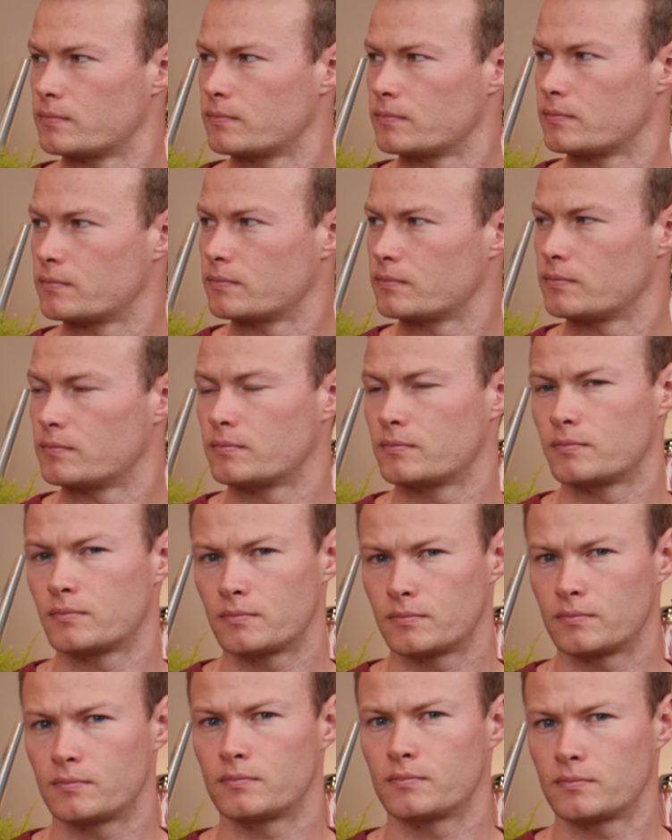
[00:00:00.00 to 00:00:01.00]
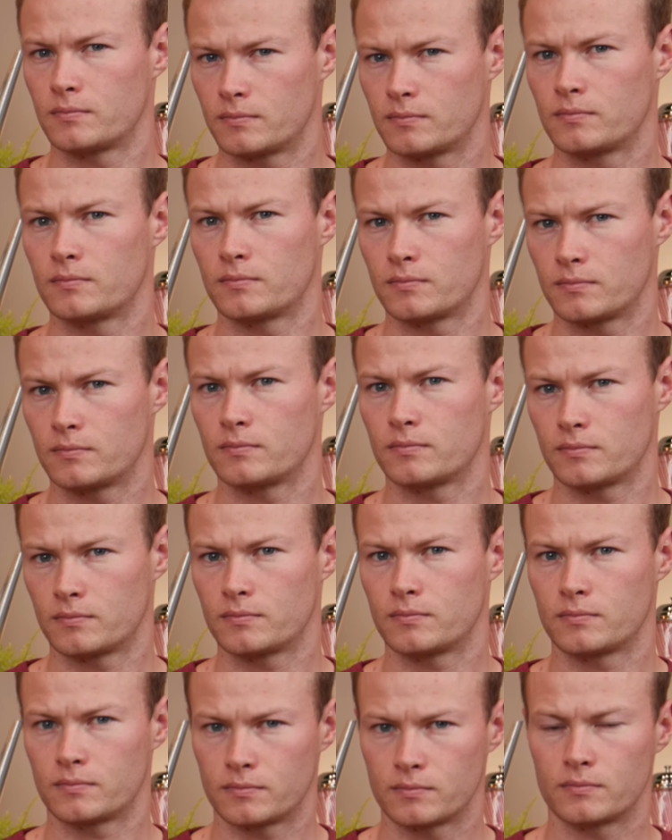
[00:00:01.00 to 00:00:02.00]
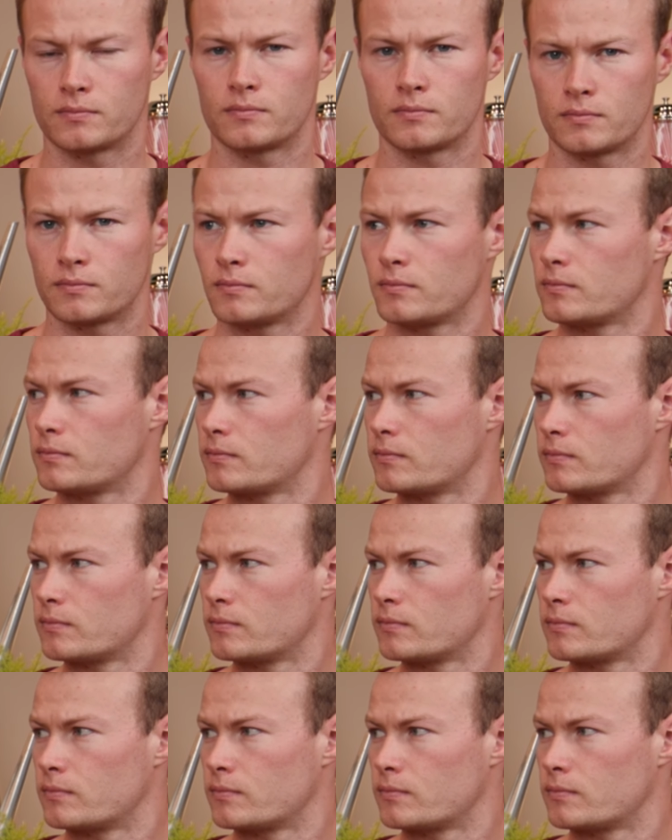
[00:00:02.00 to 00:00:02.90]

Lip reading: The person shown says nothing.